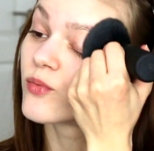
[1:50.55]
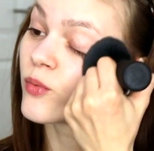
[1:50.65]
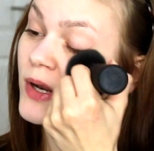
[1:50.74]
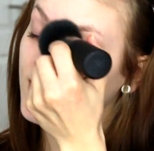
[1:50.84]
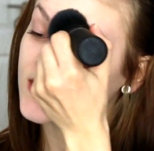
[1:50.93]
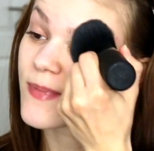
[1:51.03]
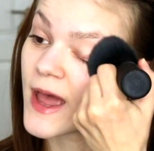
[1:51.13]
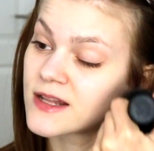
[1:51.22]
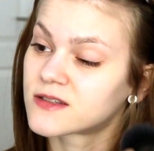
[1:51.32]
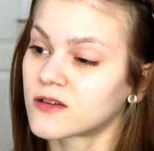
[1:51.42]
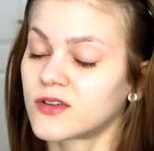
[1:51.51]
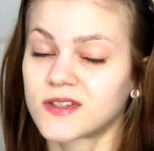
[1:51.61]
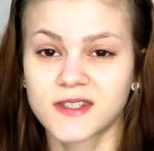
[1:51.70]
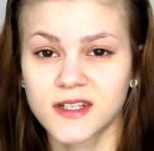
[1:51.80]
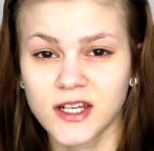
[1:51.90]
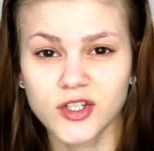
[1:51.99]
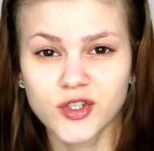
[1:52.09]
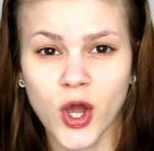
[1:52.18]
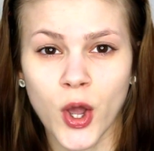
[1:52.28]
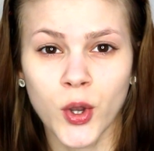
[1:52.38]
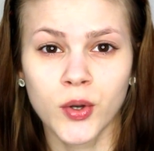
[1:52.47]
It really depends on your skin
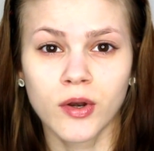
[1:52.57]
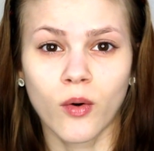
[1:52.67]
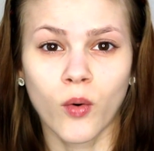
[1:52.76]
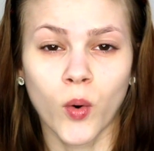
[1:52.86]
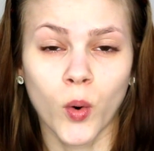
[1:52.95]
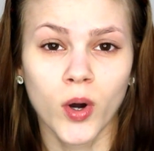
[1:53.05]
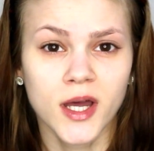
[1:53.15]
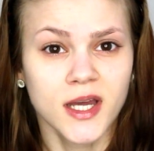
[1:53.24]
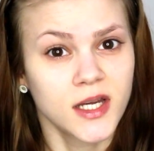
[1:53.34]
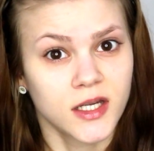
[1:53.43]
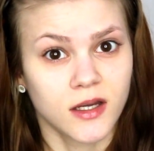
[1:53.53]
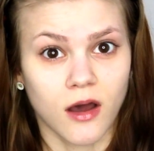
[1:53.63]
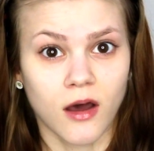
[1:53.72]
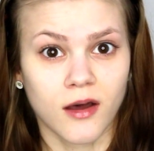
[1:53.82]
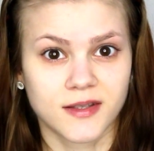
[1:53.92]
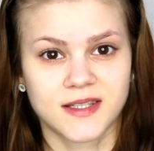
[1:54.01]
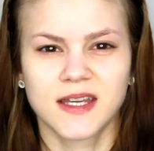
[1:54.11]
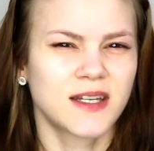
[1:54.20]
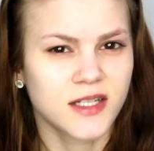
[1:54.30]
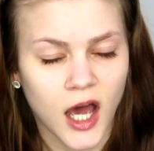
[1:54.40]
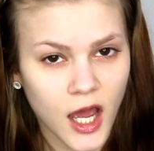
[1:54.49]
tone or
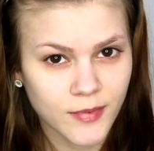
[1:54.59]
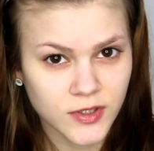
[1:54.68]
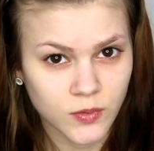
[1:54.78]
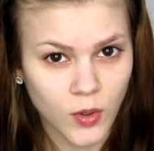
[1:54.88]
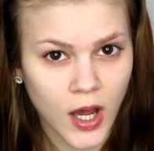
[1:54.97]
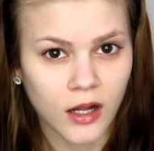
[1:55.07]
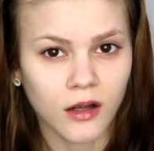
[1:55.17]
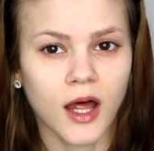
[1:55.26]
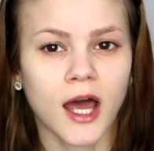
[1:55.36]
skin type as well.